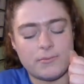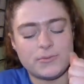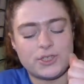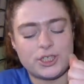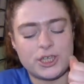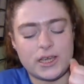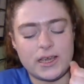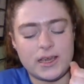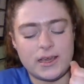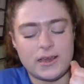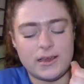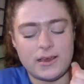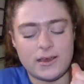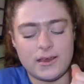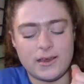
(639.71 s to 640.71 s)

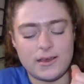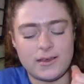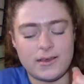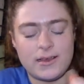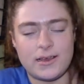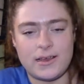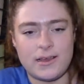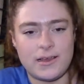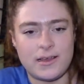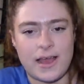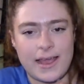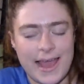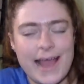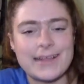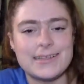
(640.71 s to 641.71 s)
She,
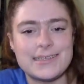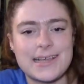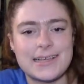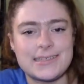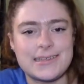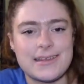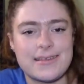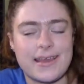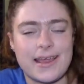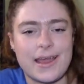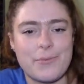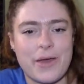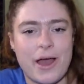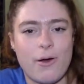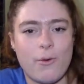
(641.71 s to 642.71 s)
again, says the thing
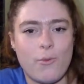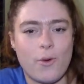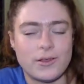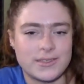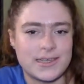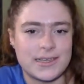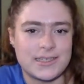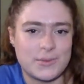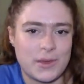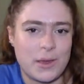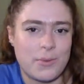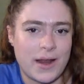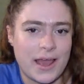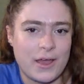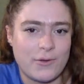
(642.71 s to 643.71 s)
about wanting to be a
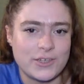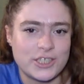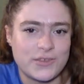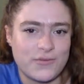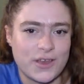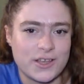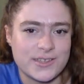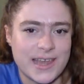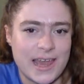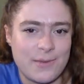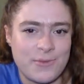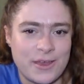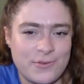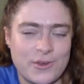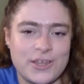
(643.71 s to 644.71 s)
player when she first came
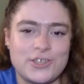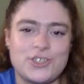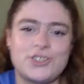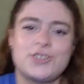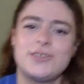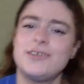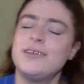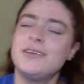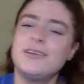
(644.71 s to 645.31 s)
in, which